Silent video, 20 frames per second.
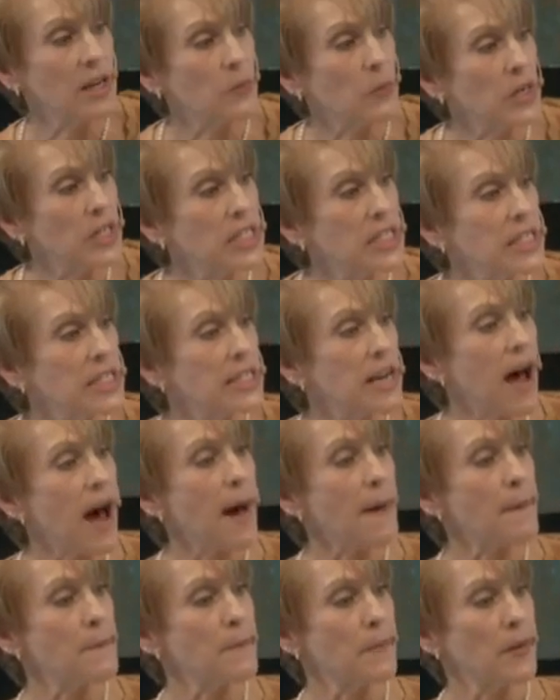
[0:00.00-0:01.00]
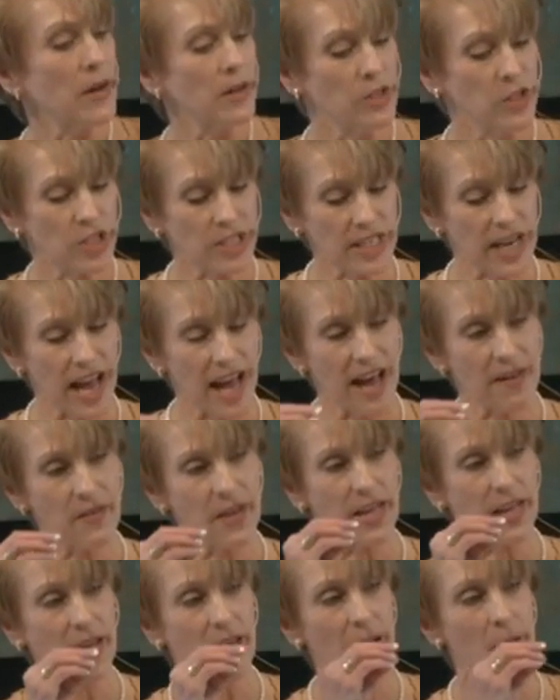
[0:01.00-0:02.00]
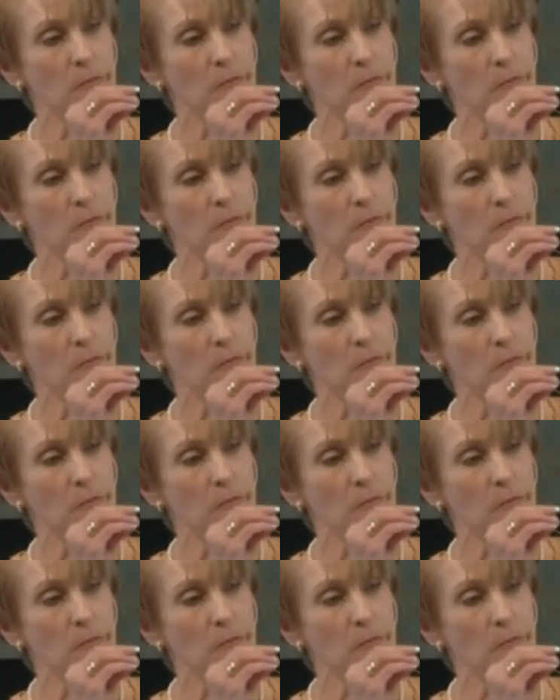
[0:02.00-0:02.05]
that we stop just having